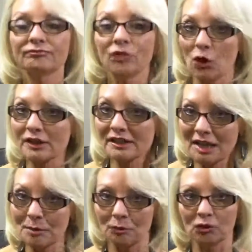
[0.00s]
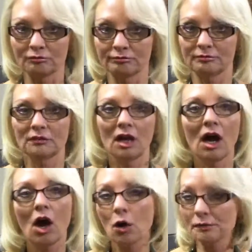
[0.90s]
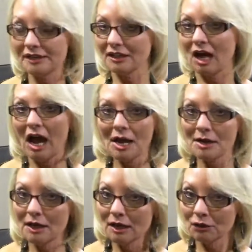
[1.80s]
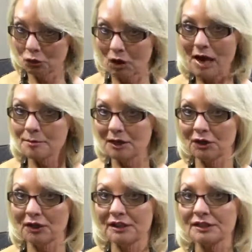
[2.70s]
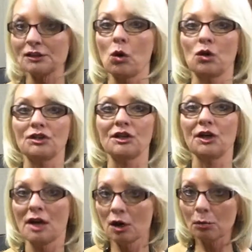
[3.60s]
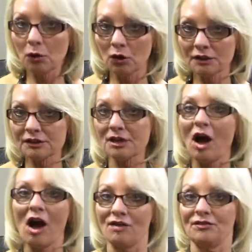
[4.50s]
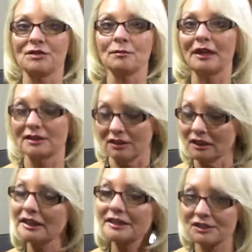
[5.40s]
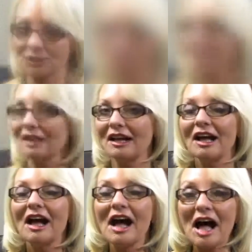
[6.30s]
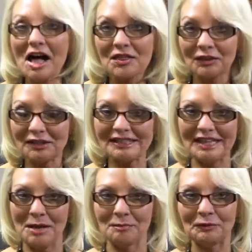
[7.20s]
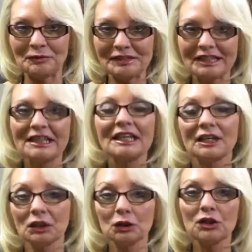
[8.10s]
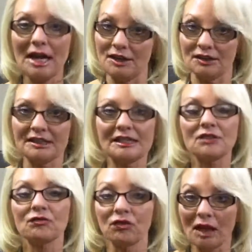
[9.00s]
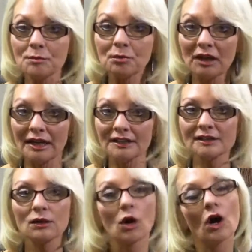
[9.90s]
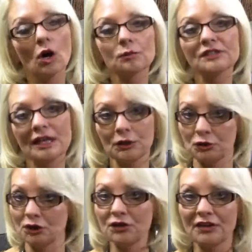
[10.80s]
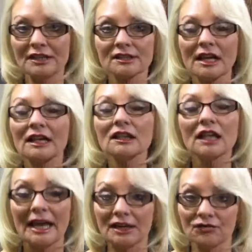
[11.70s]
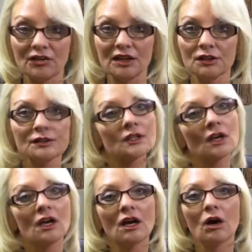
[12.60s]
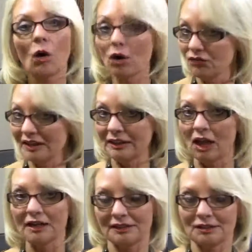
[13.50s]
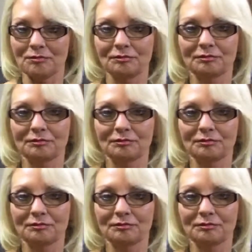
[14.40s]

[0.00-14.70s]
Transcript: For example, homes in high crime areas or near airports often make the list. Other examples include houses in floodplains or homes that are near things like landfills or feedlots.